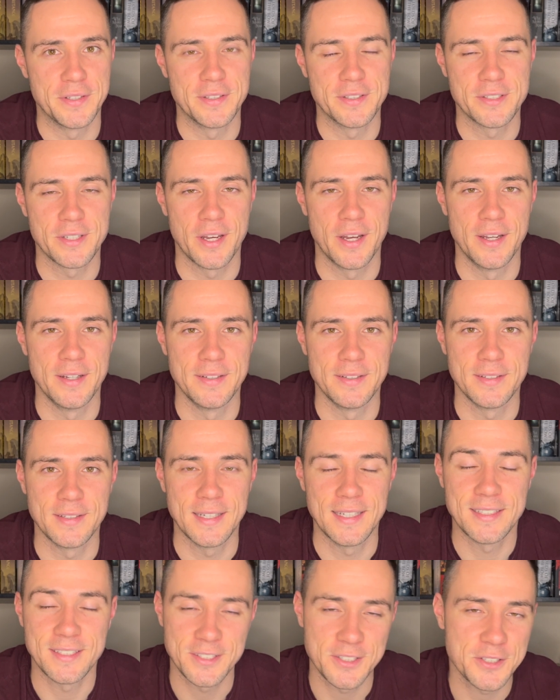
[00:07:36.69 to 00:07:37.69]
So
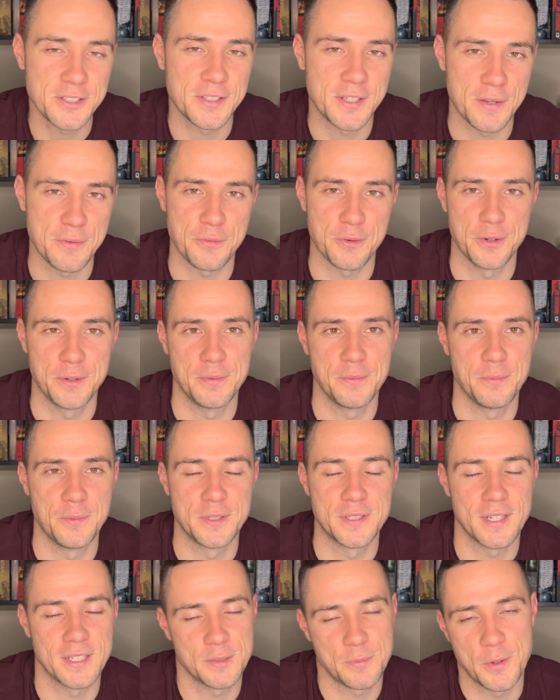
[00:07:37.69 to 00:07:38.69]
it's just different,
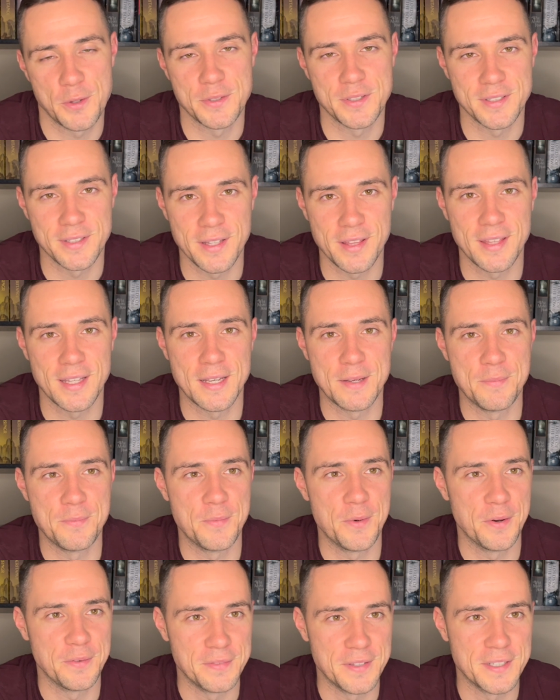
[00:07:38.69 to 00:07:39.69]
which I suppose is the theme
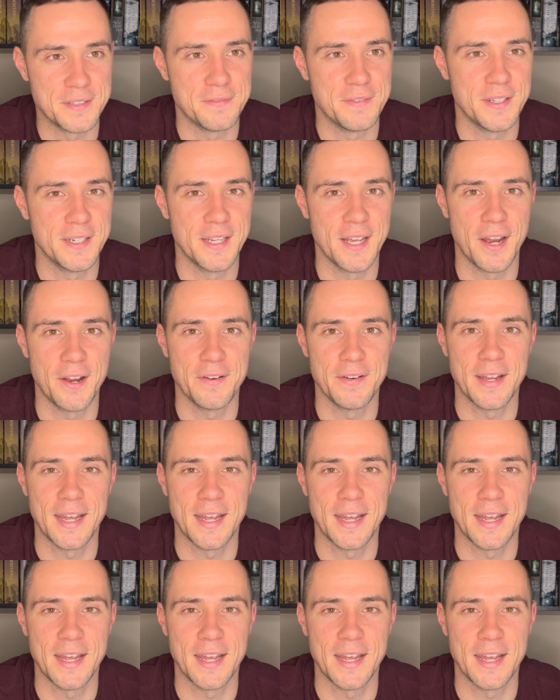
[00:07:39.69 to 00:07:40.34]
of this video.